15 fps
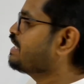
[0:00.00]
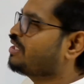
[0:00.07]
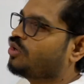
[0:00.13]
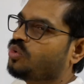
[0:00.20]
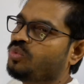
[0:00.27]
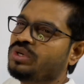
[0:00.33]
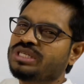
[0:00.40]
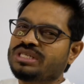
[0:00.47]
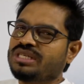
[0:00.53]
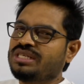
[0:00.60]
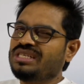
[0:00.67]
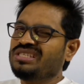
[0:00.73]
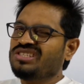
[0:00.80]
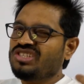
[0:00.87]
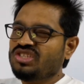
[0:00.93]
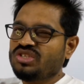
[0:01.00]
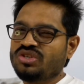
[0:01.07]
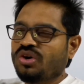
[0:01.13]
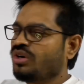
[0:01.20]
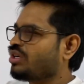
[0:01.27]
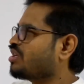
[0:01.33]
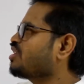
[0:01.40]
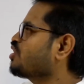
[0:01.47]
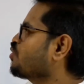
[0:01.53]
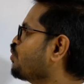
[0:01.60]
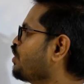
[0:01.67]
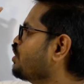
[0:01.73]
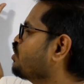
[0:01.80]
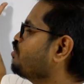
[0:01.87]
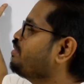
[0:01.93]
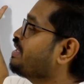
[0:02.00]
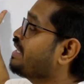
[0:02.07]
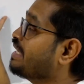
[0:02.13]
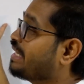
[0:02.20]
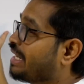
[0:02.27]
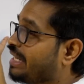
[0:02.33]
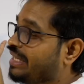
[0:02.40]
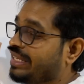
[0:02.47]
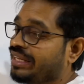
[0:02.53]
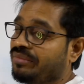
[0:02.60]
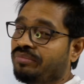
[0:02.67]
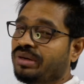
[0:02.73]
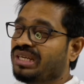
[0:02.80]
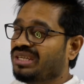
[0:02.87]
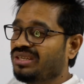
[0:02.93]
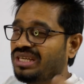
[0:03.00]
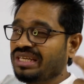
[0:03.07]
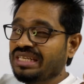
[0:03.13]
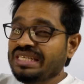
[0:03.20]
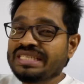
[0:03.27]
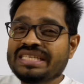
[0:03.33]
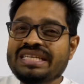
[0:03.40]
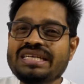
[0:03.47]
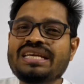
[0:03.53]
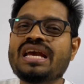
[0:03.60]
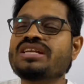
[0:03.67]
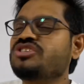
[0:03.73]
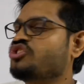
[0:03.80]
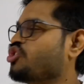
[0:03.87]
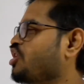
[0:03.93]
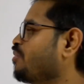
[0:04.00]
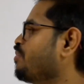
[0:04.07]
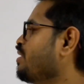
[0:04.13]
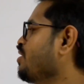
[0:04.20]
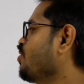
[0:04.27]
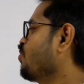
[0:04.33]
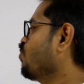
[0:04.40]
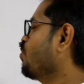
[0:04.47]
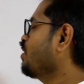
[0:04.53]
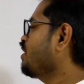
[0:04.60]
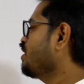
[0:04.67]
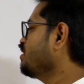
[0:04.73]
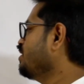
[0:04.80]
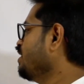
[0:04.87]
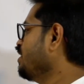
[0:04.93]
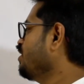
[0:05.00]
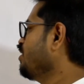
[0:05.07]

which is not required to be written here, but you can easily catch it up. What are they?